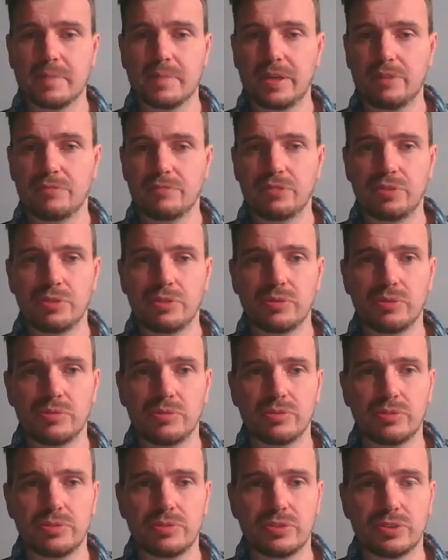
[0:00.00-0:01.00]
If
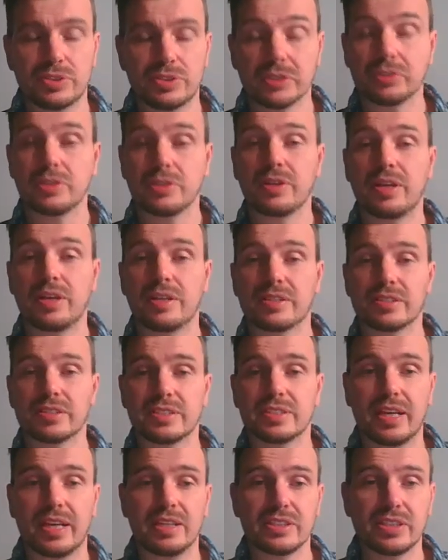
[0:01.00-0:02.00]
you still don't
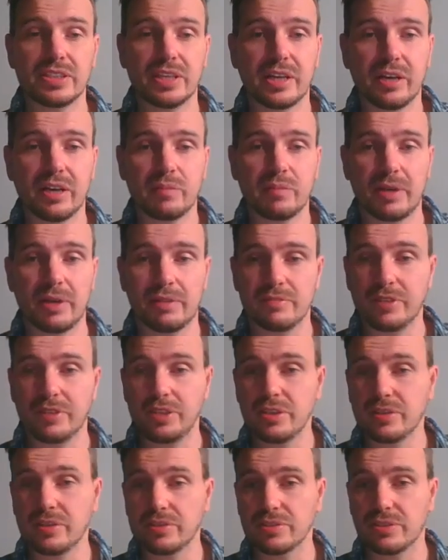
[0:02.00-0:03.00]
understand, check out my
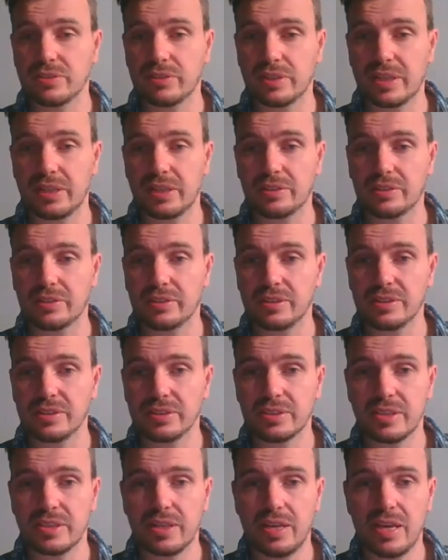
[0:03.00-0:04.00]
videos on
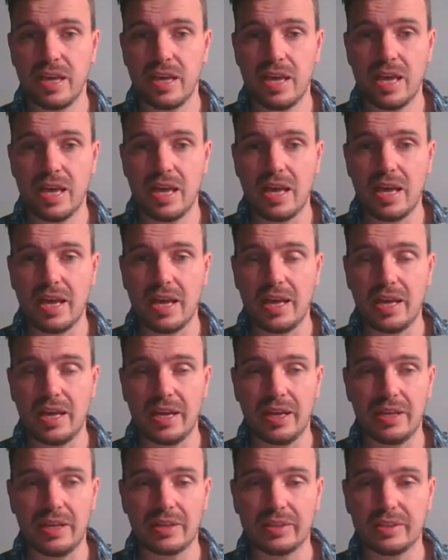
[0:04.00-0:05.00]
calculus,
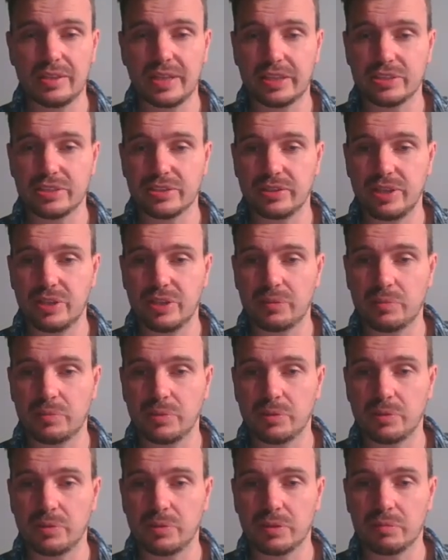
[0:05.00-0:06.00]
and that should help
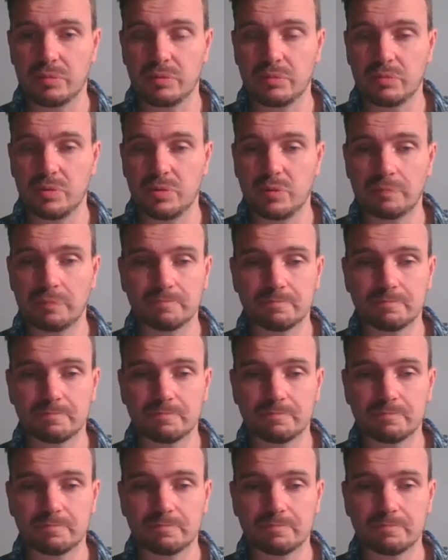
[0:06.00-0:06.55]
you a little bit more.